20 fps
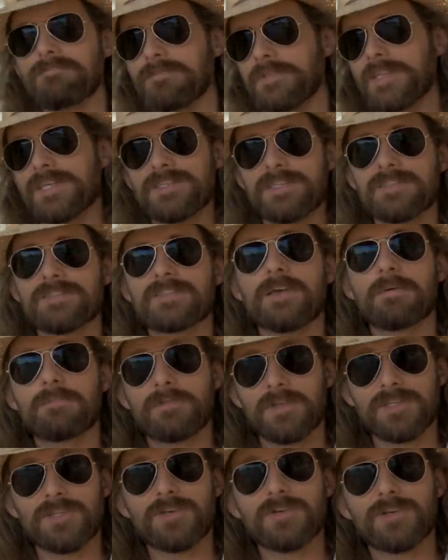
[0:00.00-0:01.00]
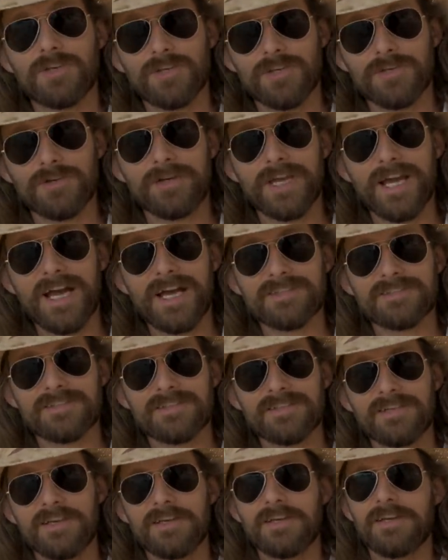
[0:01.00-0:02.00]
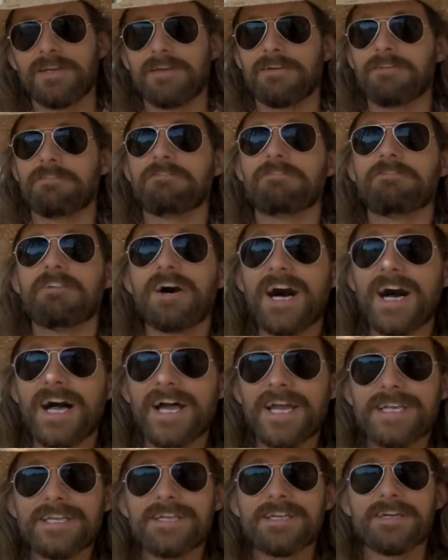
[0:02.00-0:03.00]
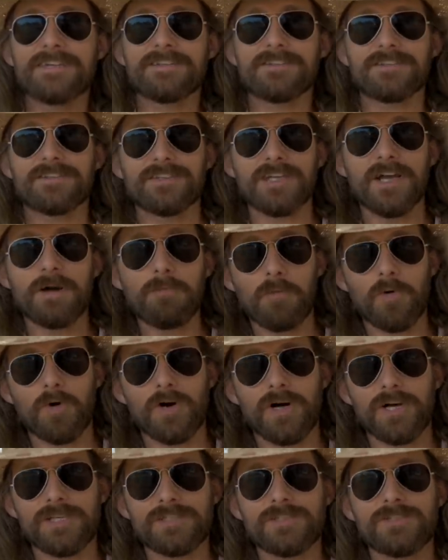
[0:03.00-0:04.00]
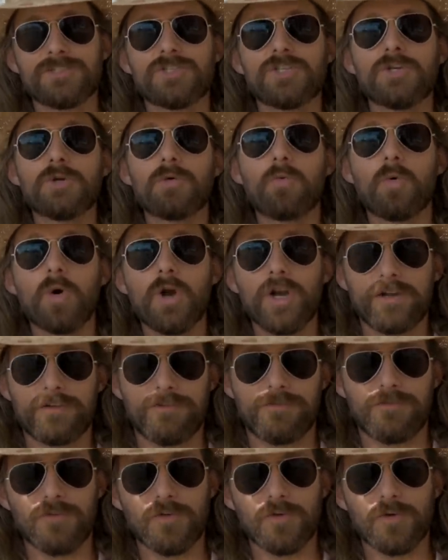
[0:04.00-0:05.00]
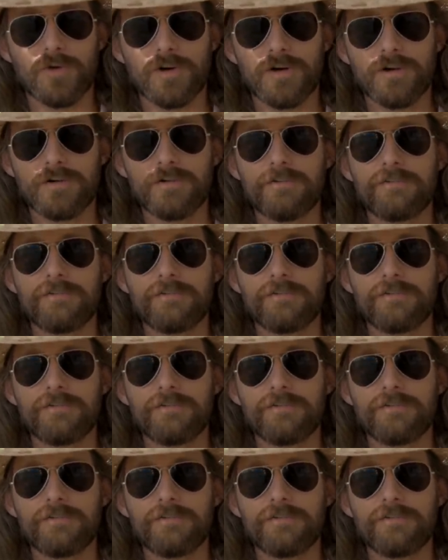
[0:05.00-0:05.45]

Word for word: This is something you can do, guys. Find someone to work for